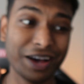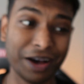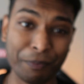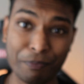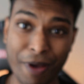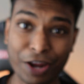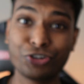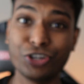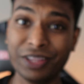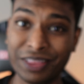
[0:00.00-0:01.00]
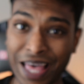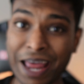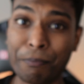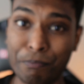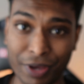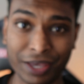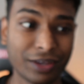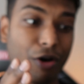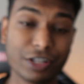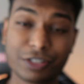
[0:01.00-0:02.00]
a battery that
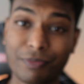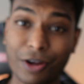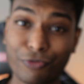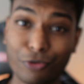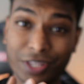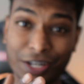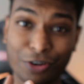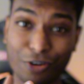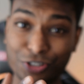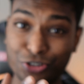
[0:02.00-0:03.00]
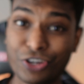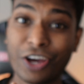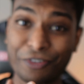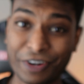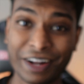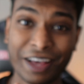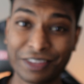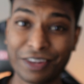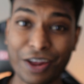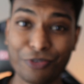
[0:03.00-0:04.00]
big on a smartphone that costs
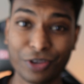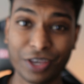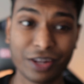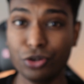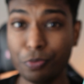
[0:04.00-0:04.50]
399 ringgit,